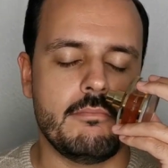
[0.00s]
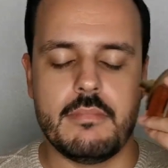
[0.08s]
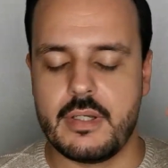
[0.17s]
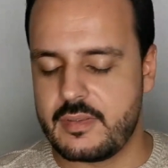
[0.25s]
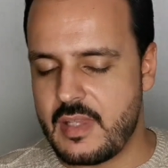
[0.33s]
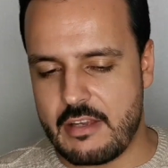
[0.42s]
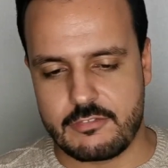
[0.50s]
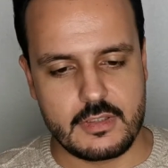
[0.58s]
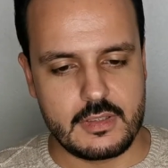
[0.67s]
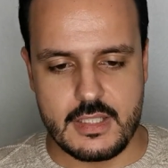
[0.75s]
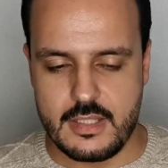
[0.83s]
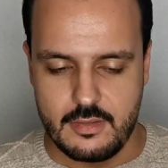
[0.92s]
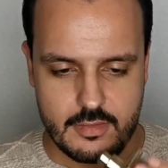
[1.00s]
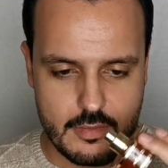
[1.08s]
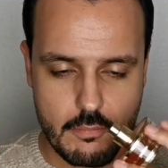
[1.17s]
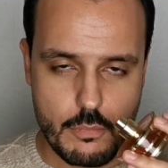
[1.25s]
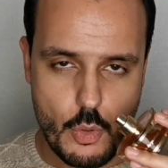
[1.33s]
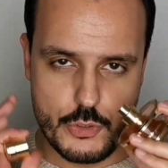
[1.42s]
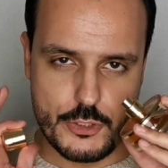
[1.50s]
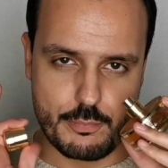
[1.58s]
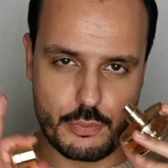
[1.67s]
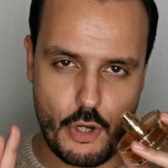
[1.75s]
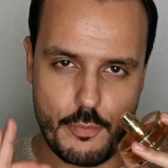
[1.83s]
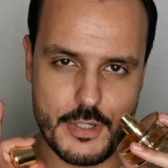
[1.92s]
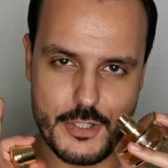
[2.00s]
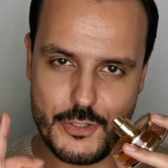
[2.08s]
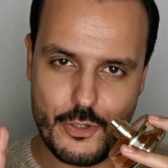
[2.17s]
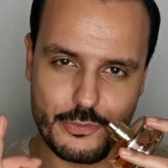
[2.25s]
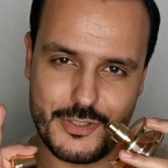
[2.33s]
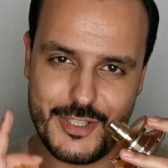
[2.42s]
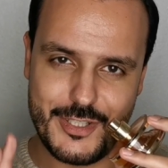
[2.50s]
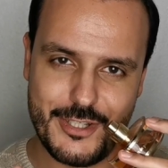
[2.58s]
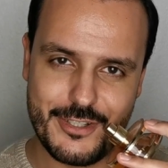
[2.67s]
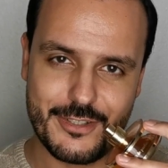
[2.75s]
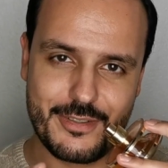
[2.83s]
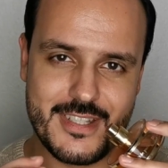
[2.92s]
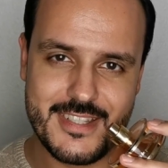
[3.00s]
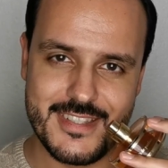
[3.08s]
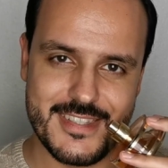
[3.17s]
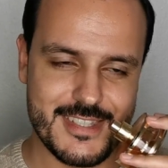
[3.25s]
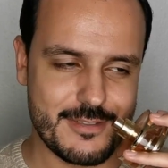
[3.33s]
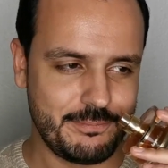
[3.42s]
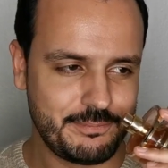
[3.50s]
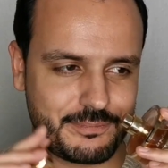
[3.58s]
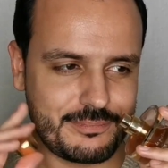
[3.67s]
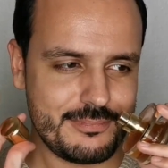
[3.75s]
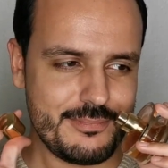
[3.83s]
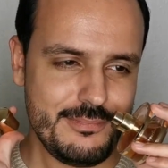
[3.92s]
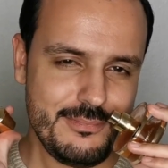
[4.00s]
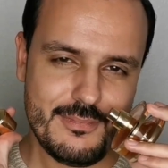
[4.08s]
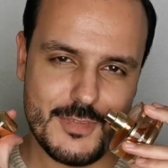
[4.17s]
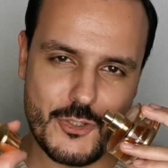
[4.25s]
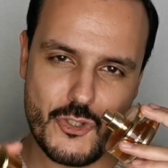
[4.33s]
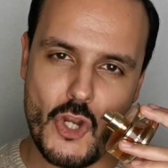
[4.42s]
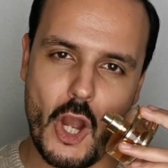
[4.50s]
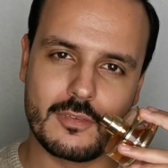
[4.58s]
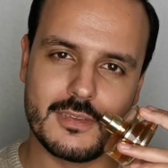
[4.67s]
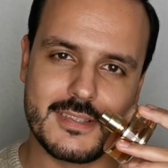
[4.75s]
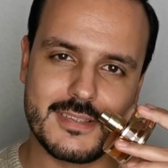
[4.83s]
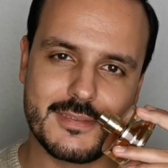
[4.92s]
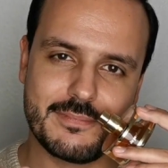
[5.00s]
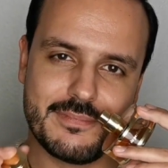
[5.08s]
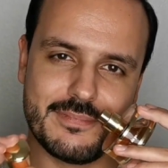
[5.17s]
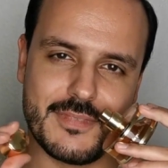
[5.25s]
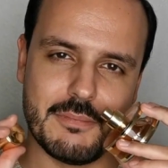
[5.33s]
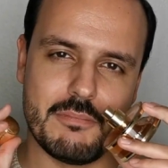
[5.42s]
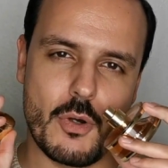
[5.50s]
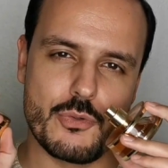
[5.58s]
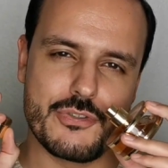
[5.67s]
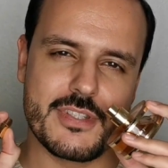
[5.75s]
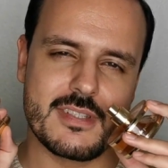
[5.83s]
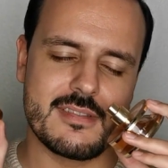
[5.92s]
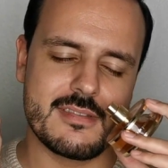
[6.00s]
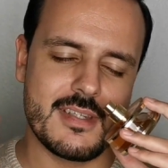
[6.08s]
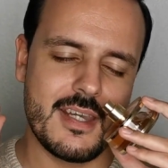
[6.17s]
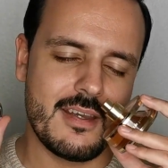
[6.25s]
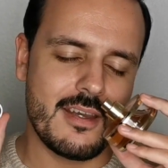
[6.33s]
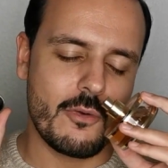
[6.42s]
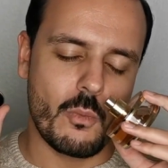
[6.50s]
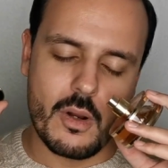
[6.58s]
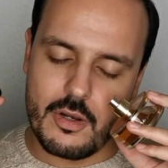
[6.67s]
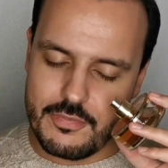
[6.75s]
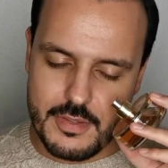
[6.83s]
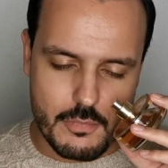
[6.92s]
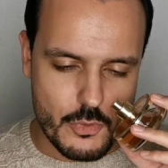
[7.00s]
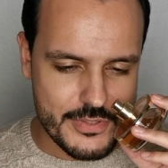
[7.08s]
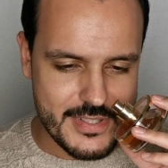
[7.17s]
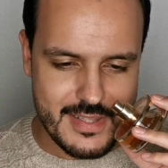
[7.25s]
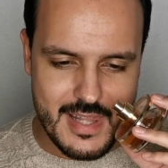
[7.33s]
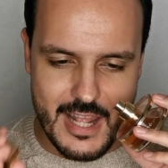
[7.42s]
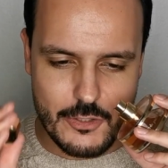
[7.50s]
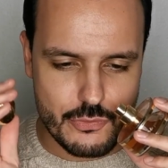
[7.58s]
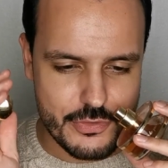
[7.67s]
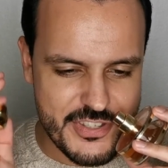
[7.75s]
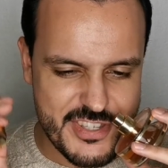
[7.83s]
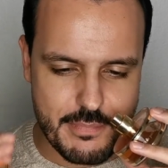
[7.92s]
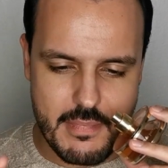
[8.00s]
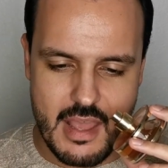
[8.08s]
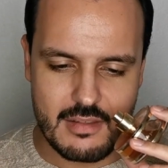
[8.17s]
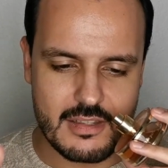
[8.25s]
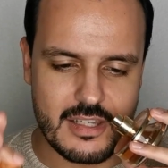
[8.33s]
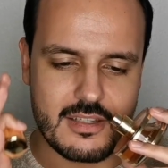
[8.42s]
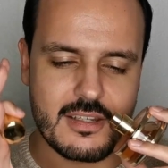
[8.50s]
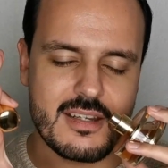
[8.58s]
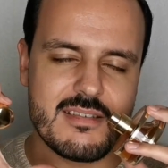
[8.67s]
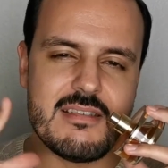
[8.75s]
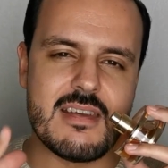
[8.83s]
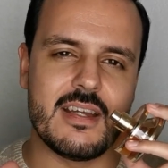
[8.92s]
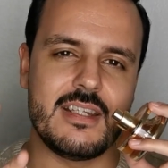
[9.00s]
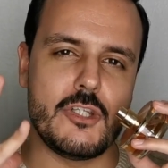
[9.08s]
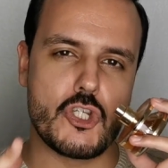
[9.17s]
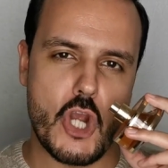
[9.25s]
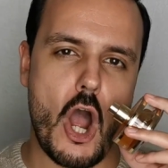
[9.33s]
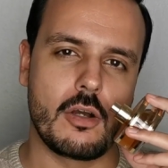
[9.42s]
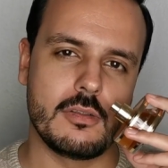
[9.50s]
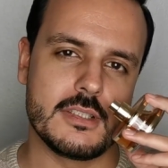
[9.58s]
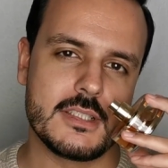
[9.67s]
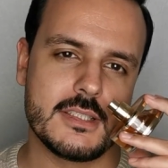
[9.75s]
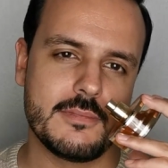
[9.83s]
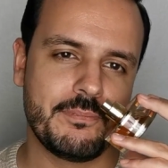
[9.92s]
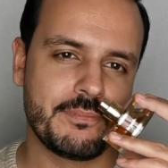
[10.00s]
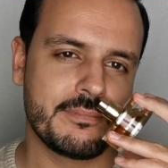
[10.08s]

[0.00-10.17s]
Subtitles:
but definitely the most prominent note in here is chocolate. The most, one of the most natural smelling nutty chocolate.